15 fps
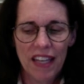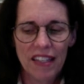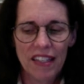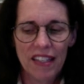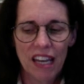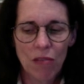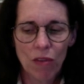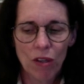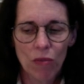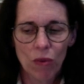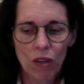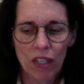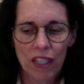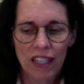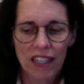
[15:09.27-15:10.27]

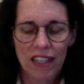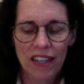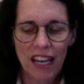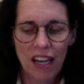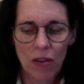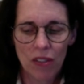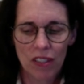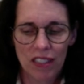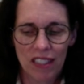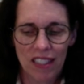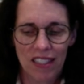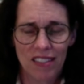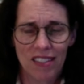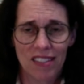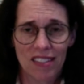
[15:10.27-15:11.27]
911
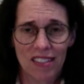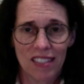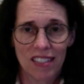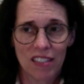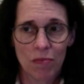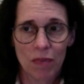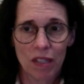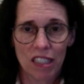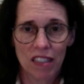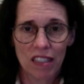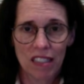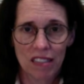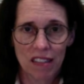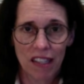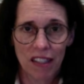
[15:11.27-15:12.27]
nowadays is much
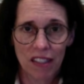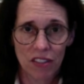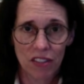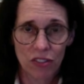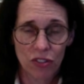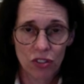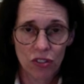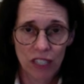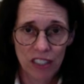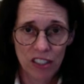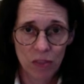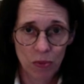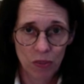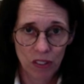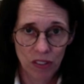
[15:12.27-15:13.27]
less likely to
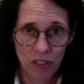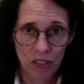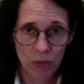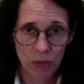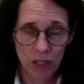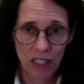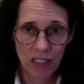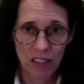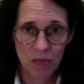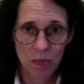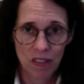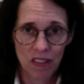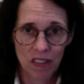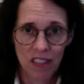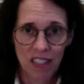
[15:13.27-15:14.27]
transport you to a
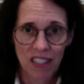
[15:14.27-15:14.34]
hospital,